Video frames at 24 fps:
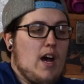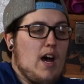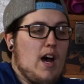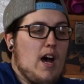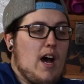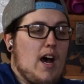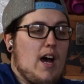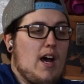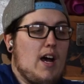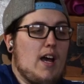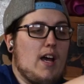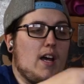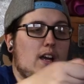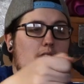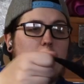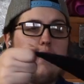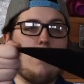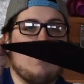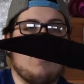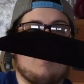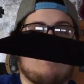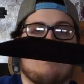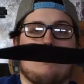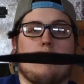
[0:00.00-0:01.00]
I
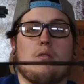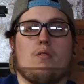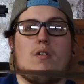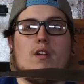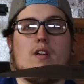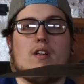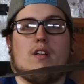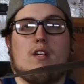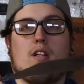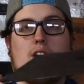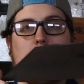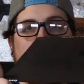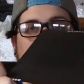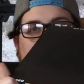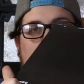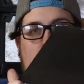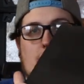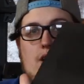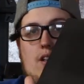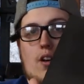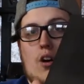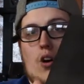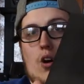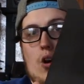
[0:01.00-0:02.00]
have been running
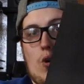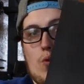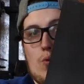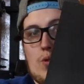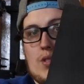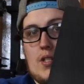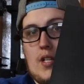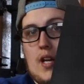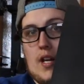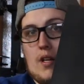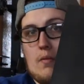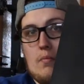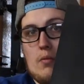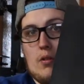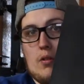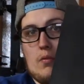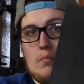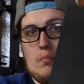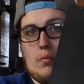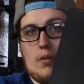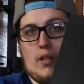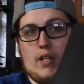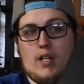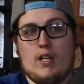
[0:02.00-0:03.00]
an OSEC
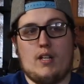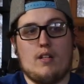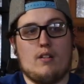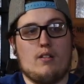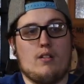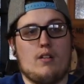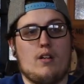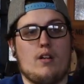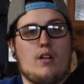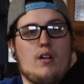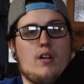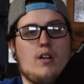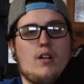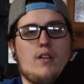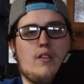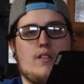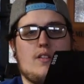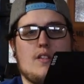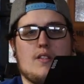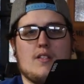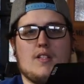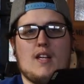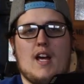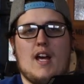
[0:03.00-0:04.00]
build plate,
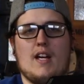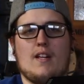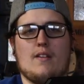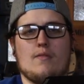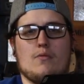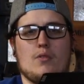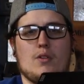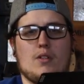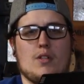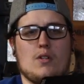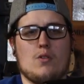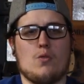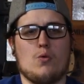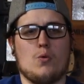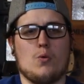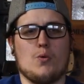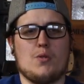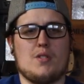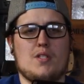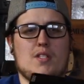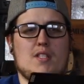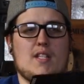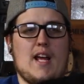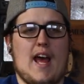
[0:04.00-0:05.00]
this kind of really cool
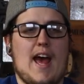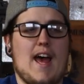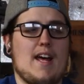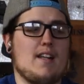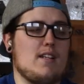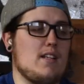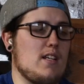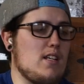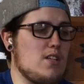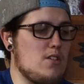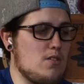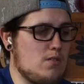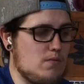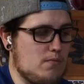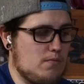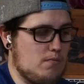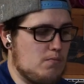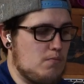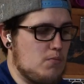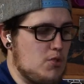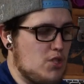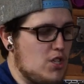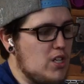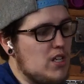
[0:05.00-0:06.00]
satiny
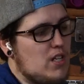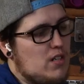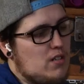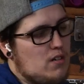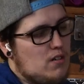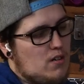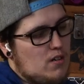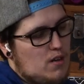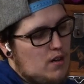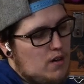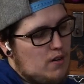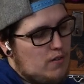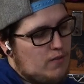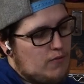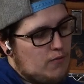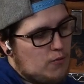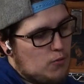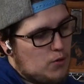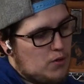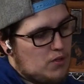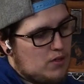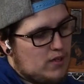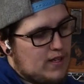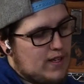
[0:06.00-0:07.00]
sheet,
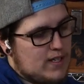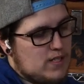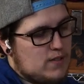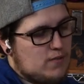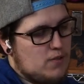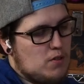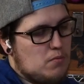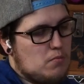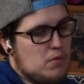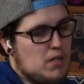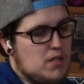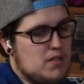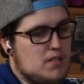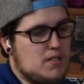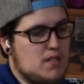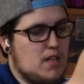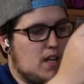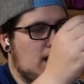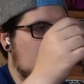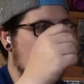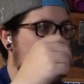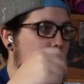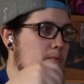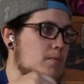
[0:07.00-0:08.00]
for the last few months,
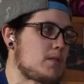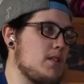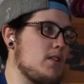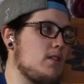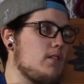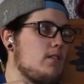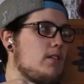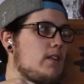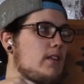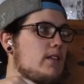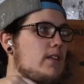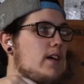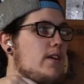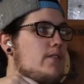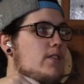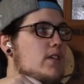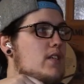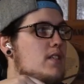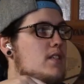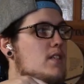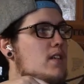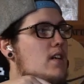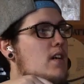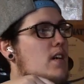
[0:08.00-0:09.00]
and I absolutely love
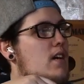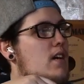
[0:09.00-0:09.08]
it.